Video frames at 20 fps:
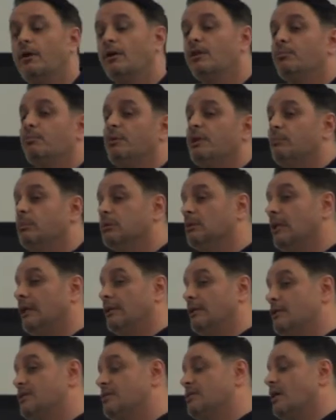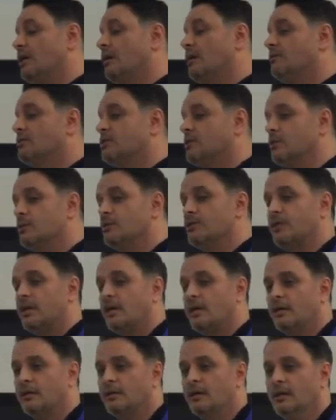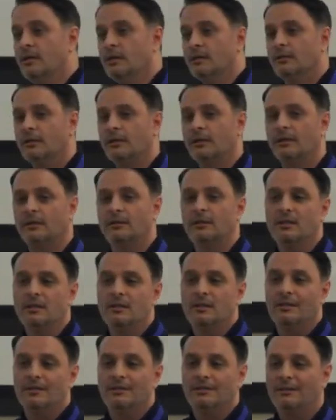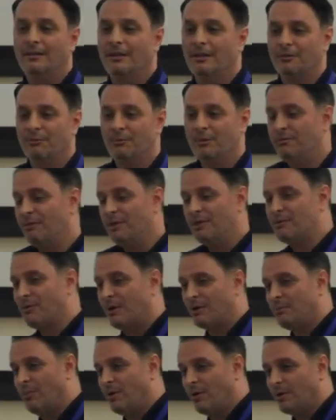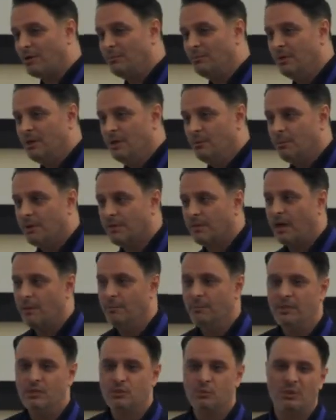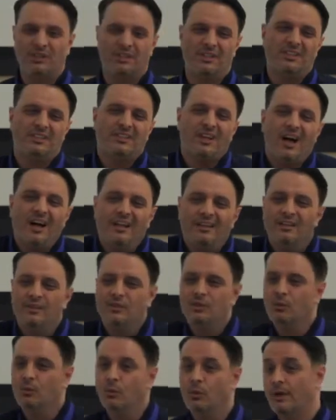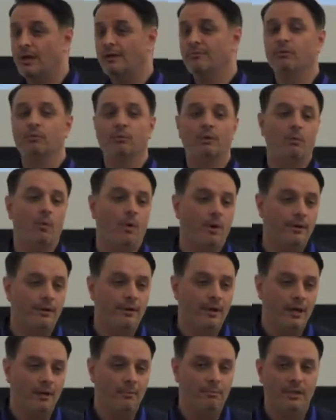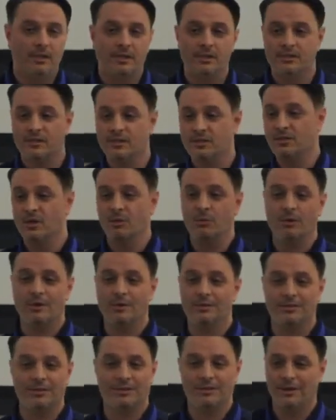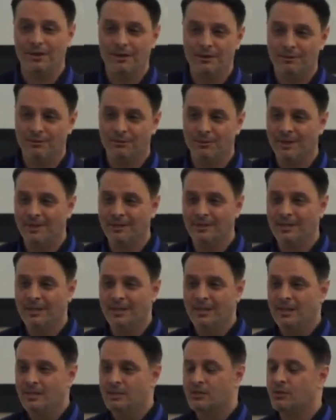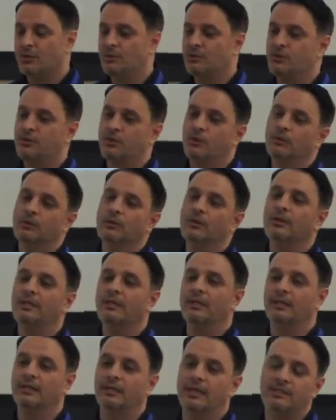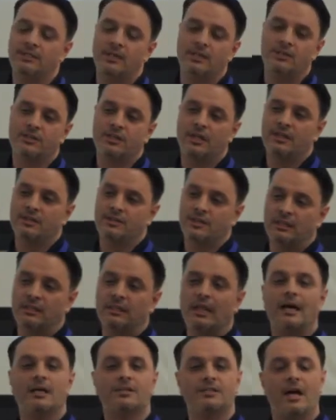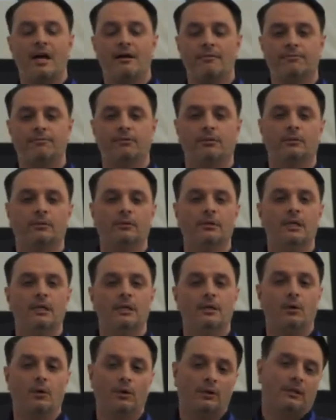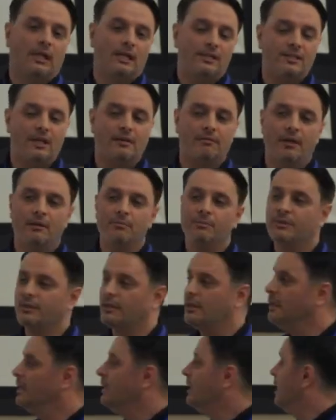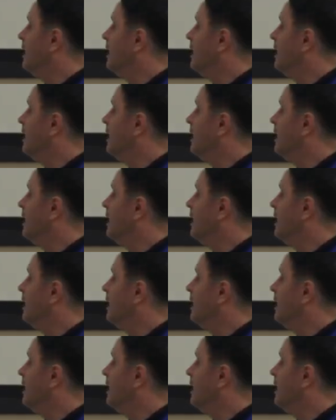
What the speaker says: there are other people like yourselves who are saying like we've reached rock bottom, but that means we can kind of do whatever we want now because there's nowhere else to go, right? So do you look at it, as I said, as a glass half full or a glass half empty?